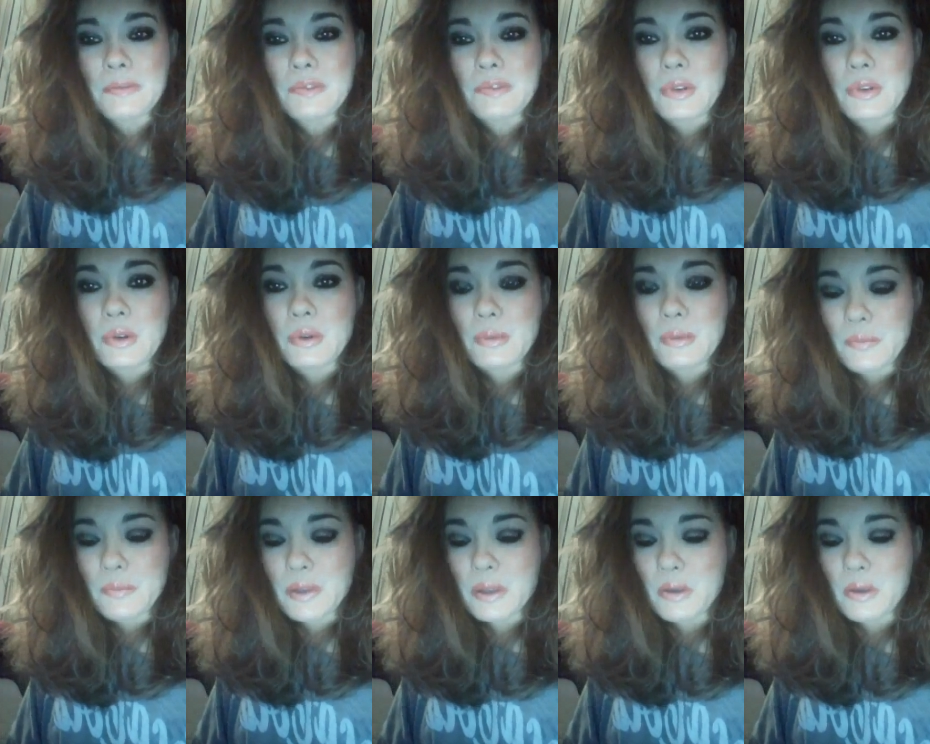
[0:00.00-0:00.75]

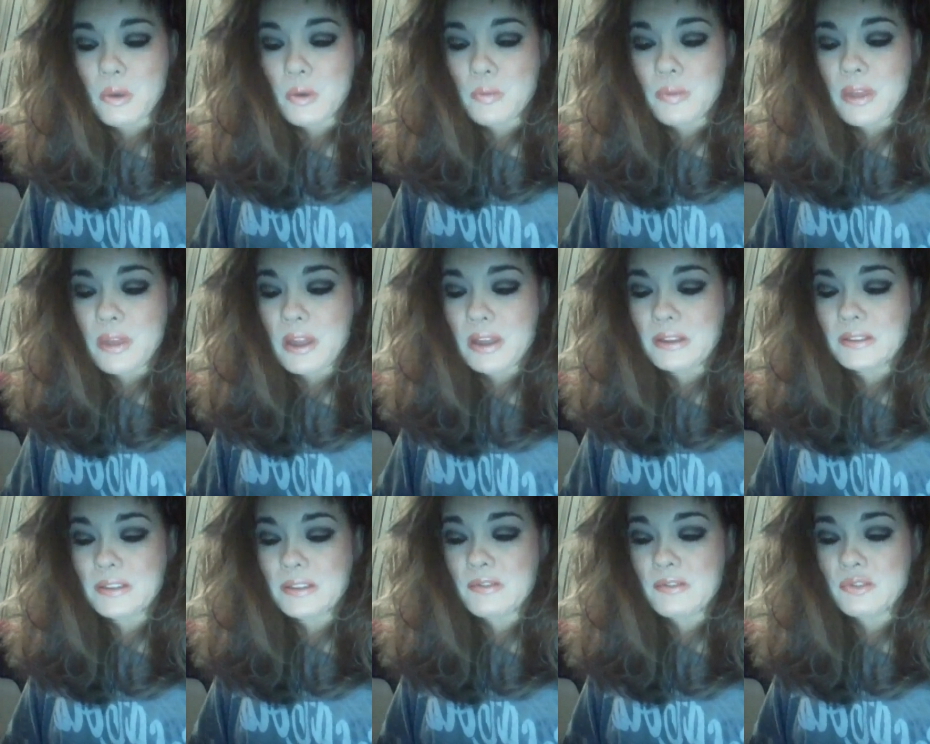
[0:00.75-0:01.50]
So I hope
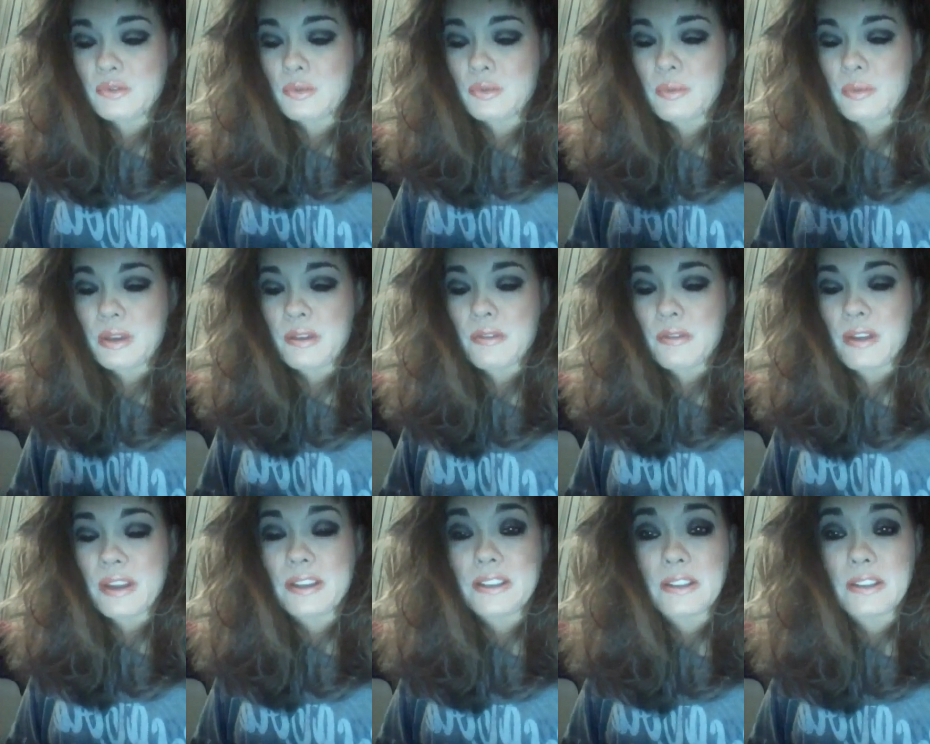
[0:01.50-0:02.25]
that gives you a
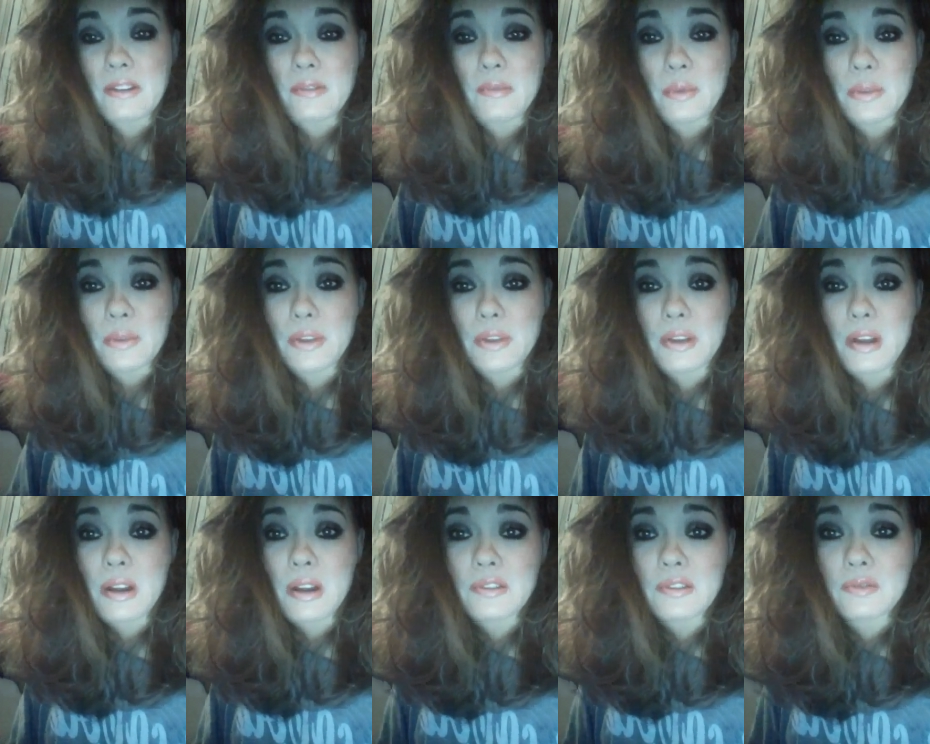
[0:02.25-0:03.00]
better idea of what the
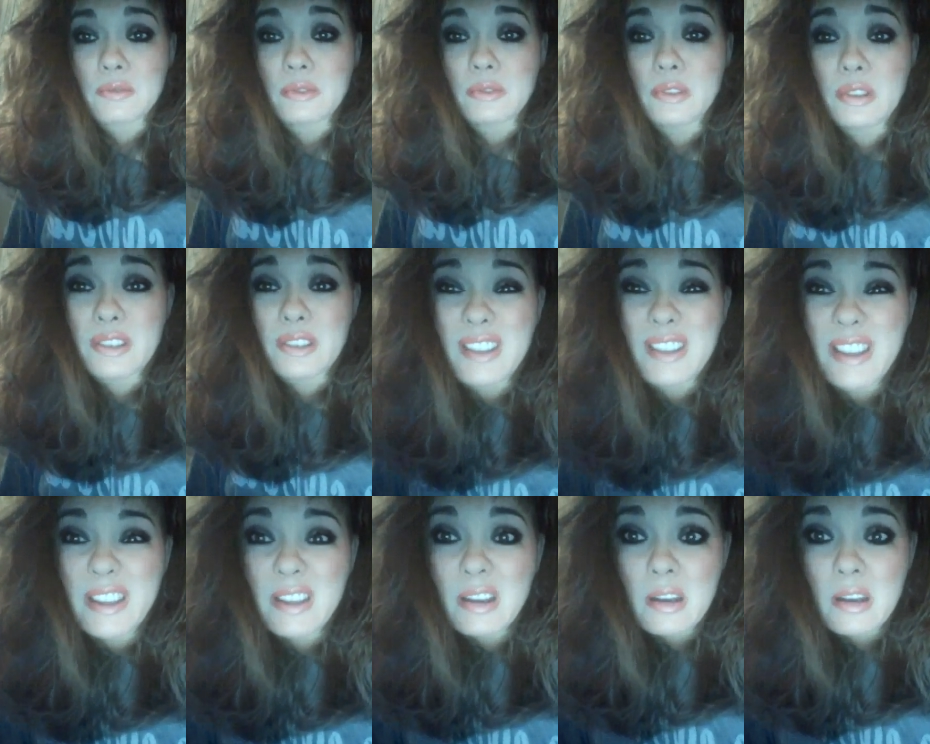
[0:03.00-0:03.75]
cards will look
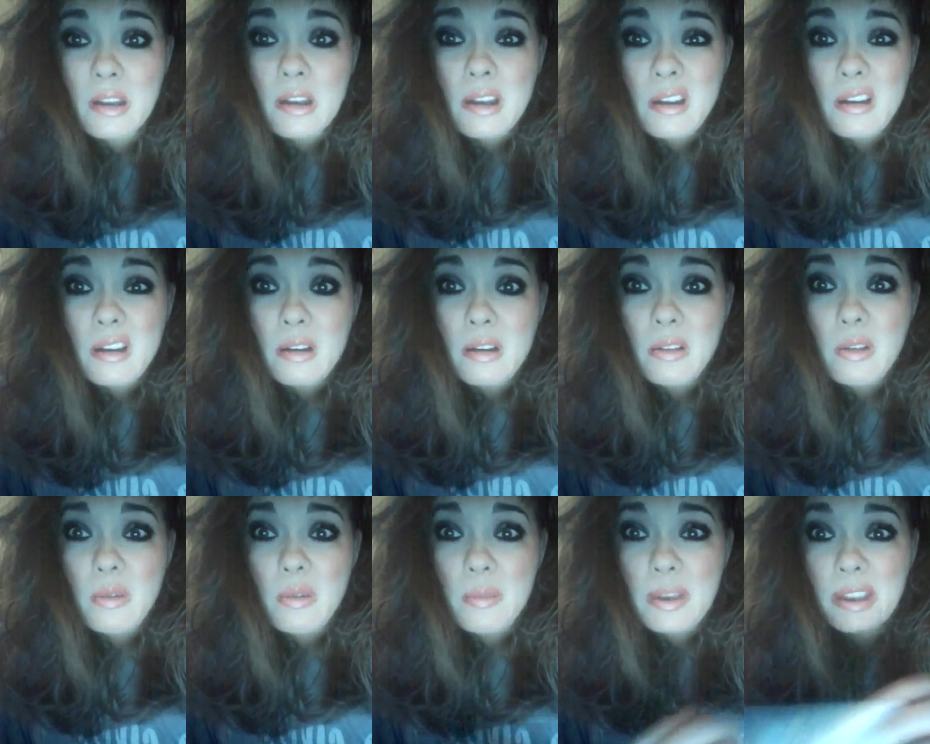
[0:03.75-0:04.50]
like. Although